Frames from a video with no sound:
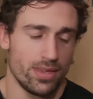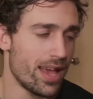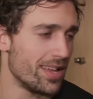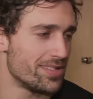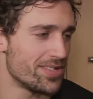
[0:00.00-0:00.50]

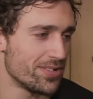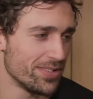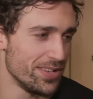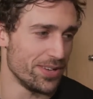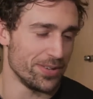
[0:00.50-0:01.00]
It's
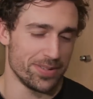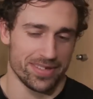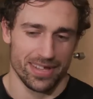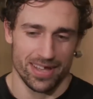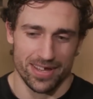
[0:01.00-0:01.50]
certainly new.
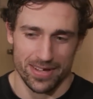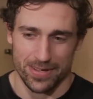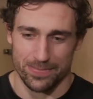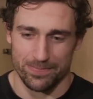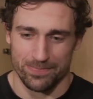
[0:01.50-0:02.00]

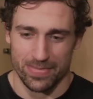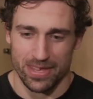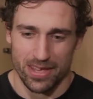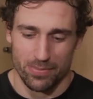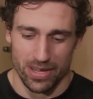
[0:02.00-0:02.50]

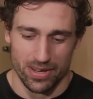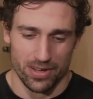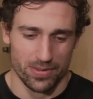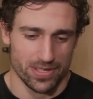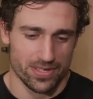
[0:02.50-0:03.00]
But, you
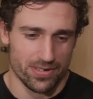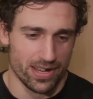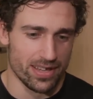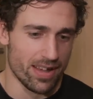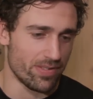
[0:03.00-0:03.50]
know, it's
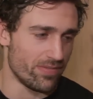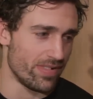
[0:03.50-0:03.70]
great to have the